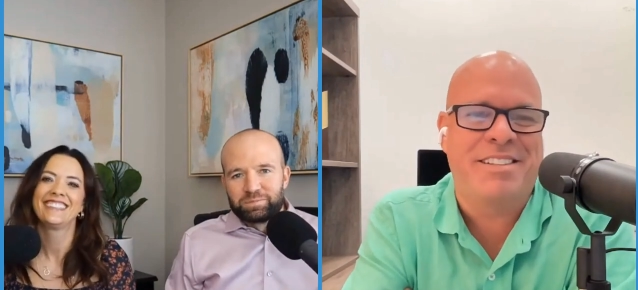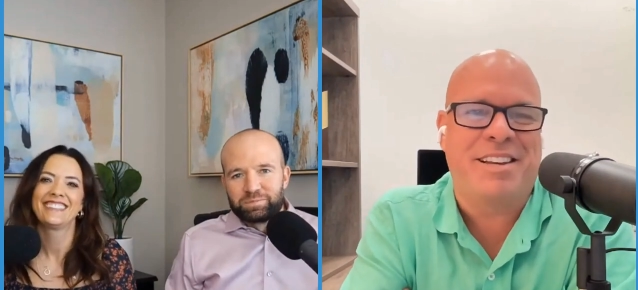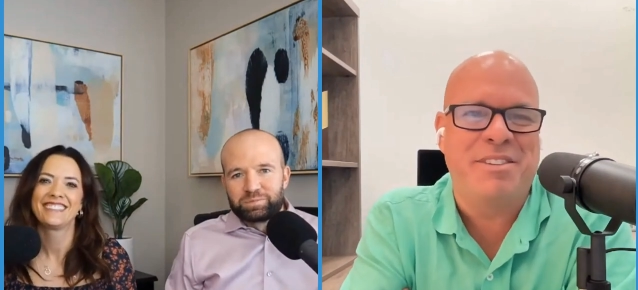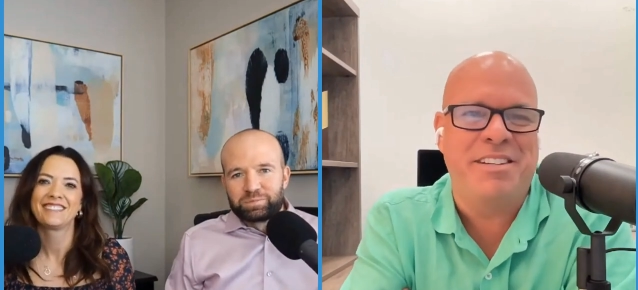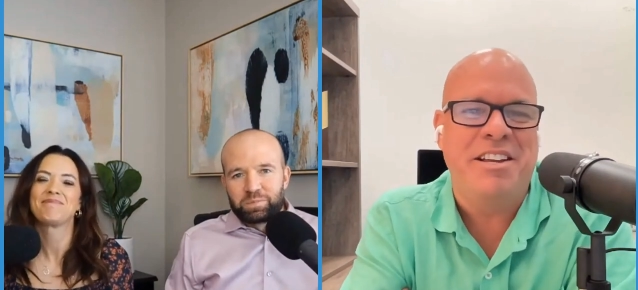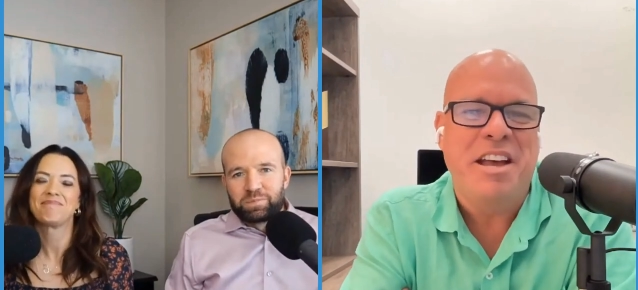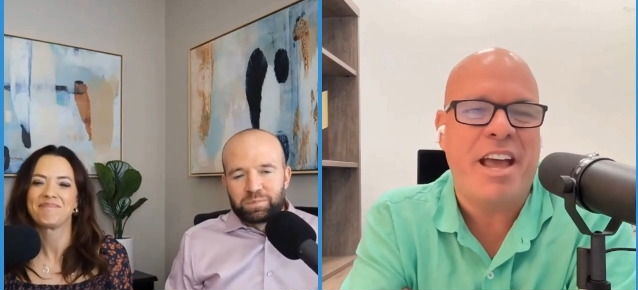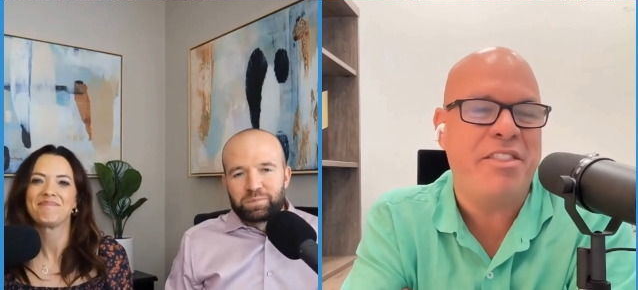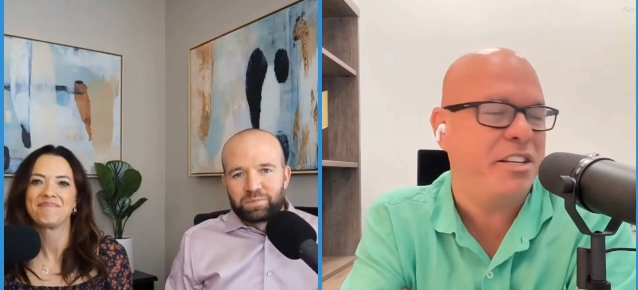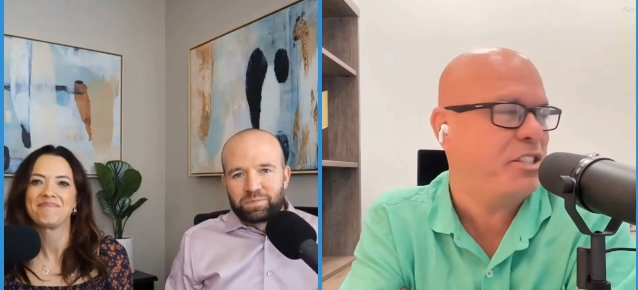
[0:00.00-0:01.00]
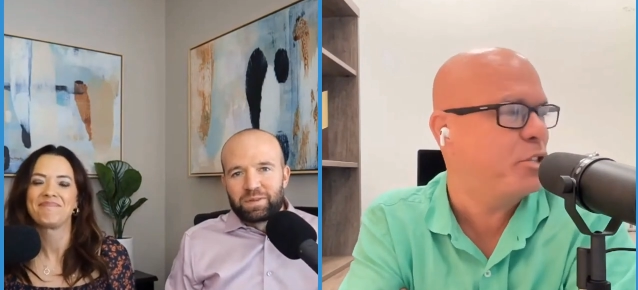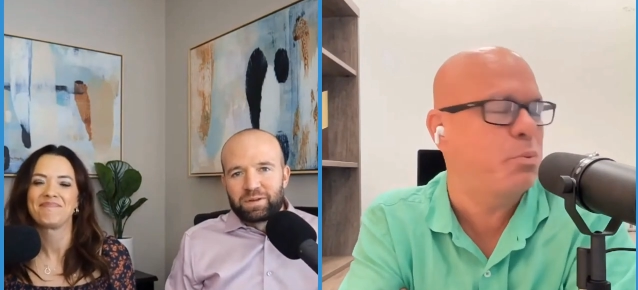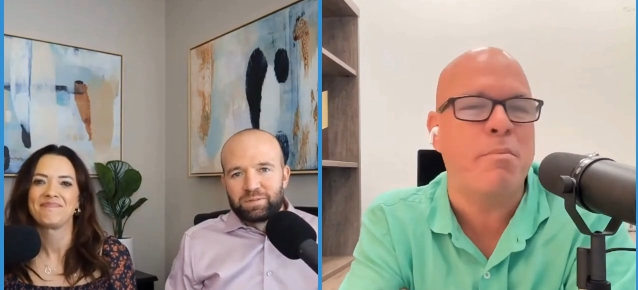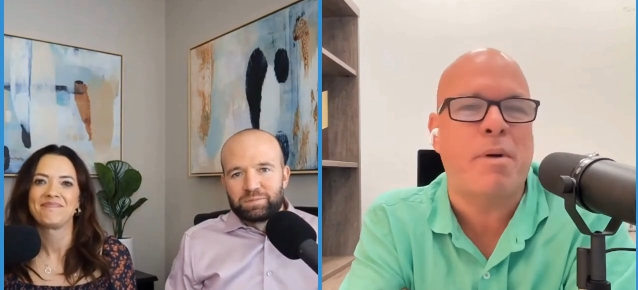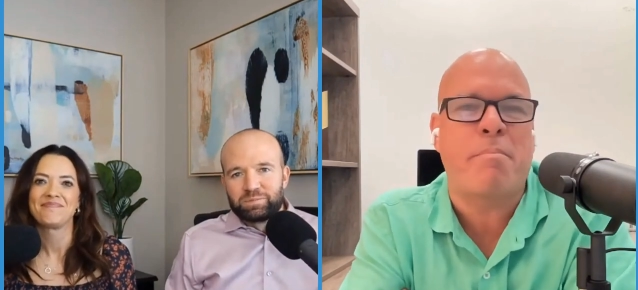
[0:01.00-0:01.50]
Speaker 1: I mean, hey, this is
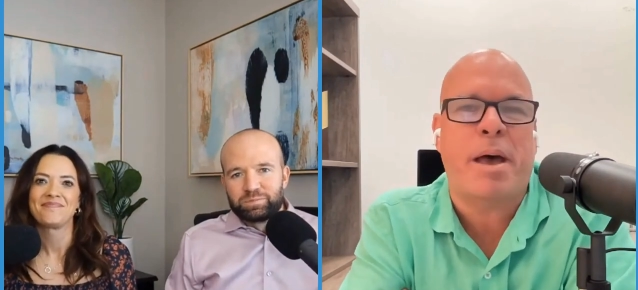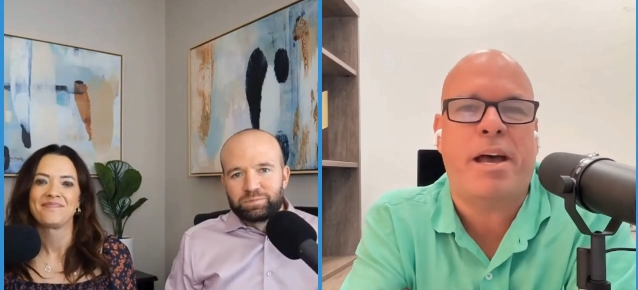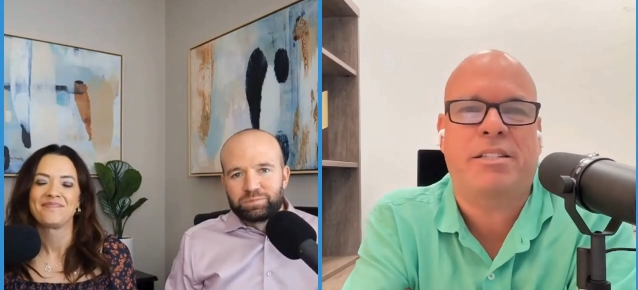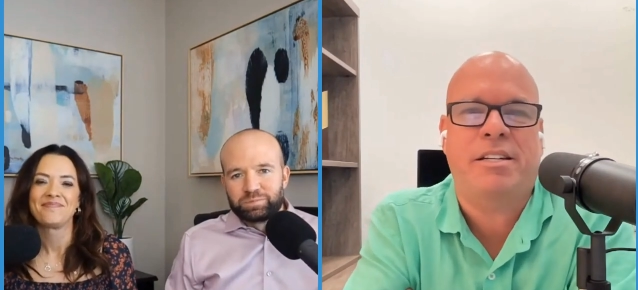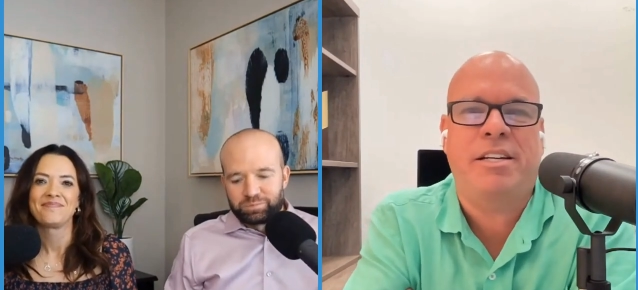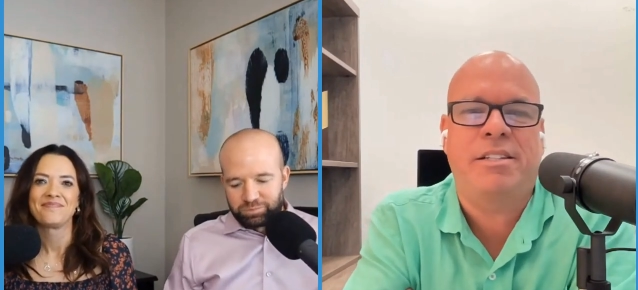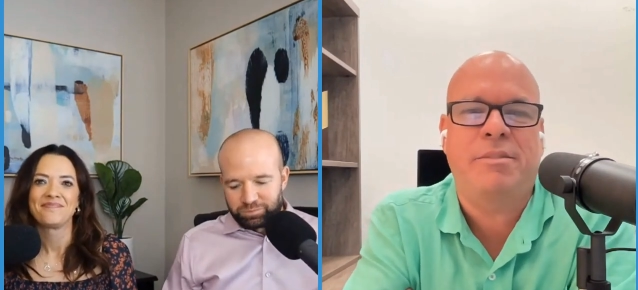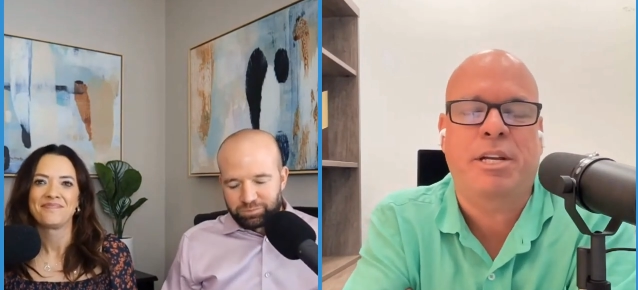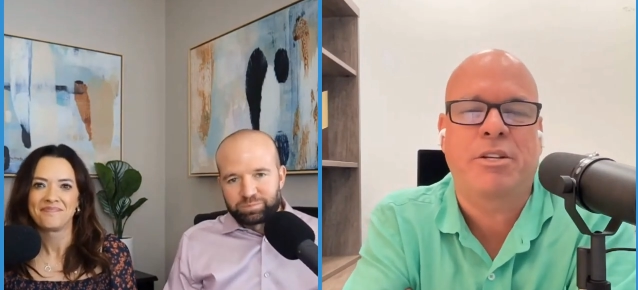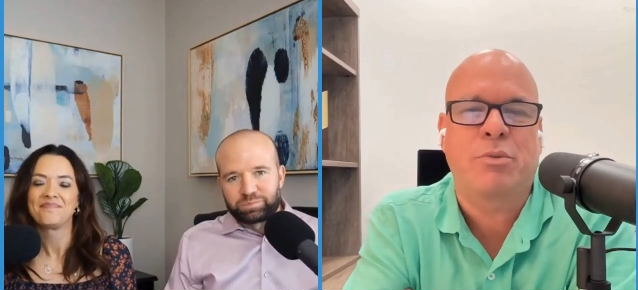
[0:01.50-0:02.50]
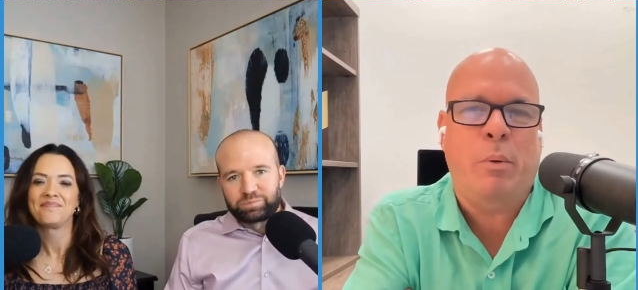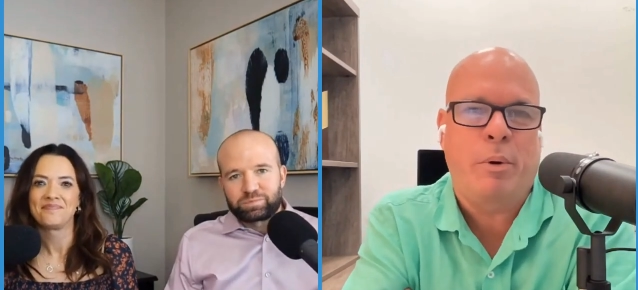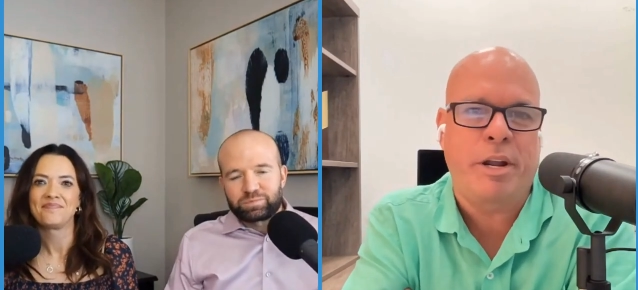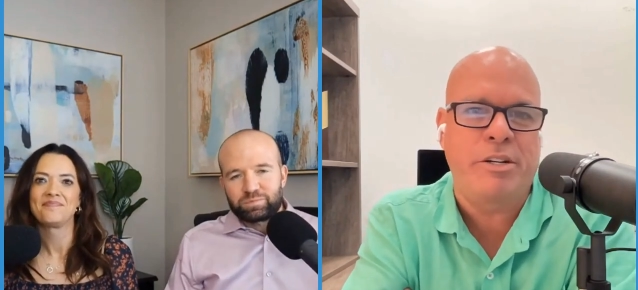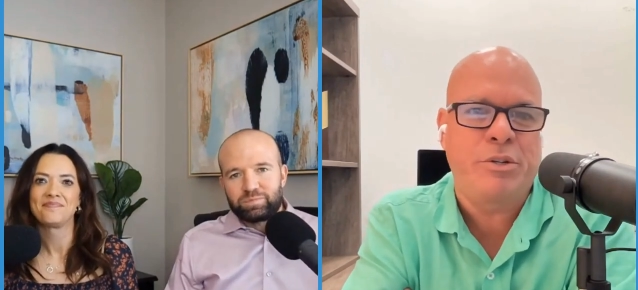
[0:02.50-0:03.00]
what my passion is because what we're
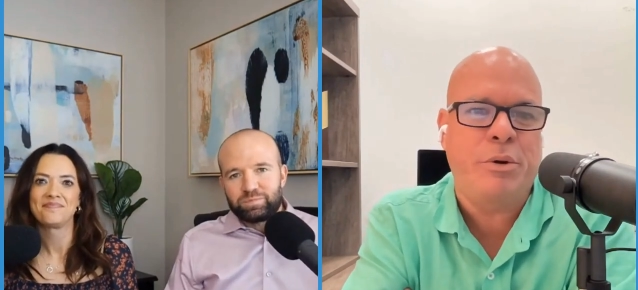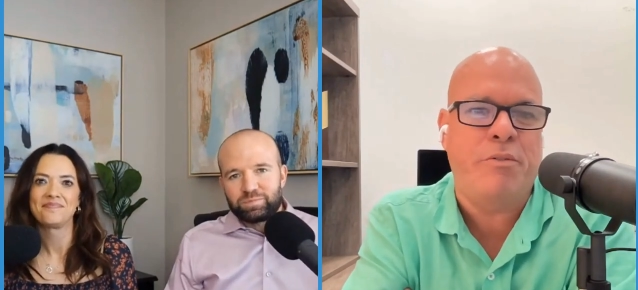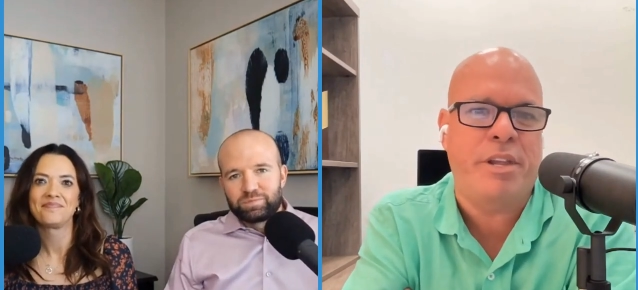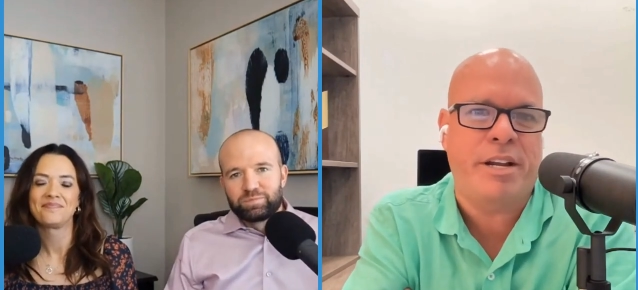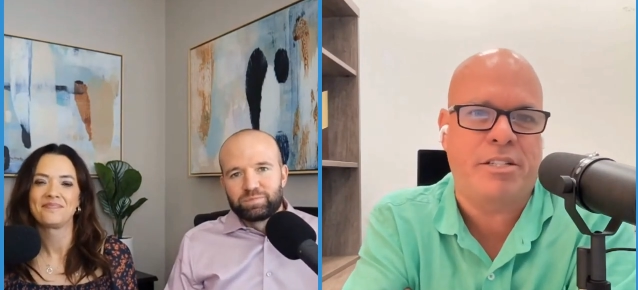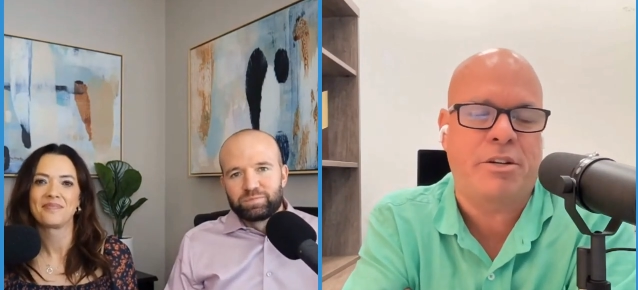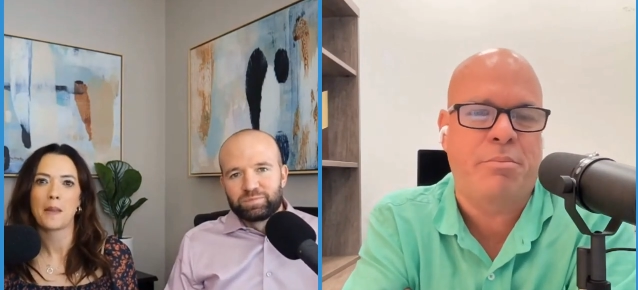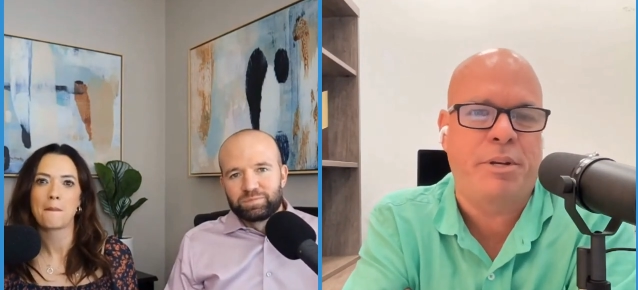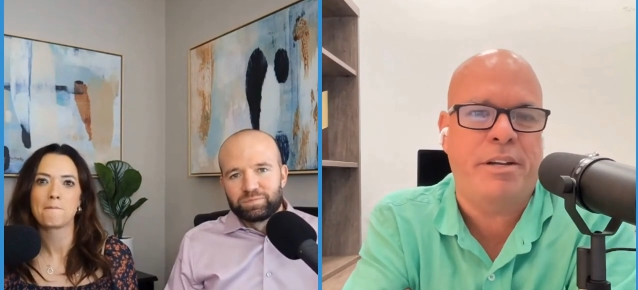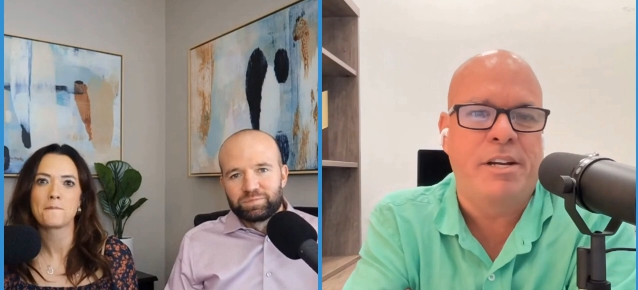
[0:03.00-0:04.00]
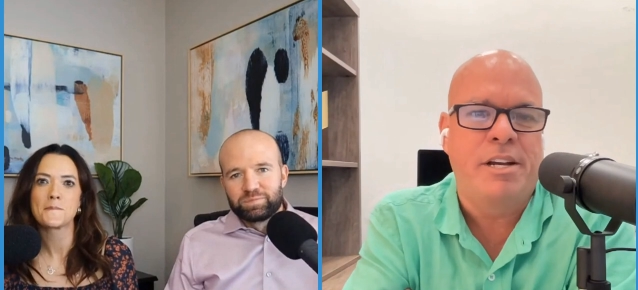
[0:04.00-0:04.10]
going to do over the next little bit